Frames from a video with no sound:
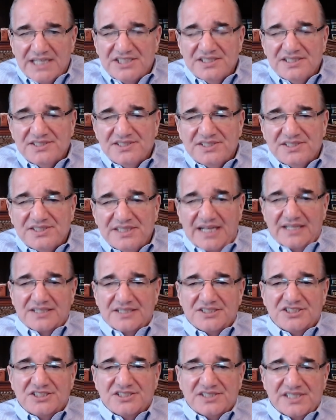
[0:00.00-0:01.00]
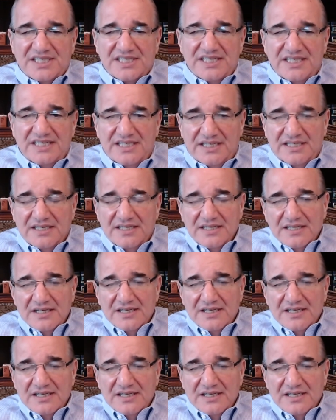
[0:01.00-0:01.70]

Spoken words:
this, knowledge is key.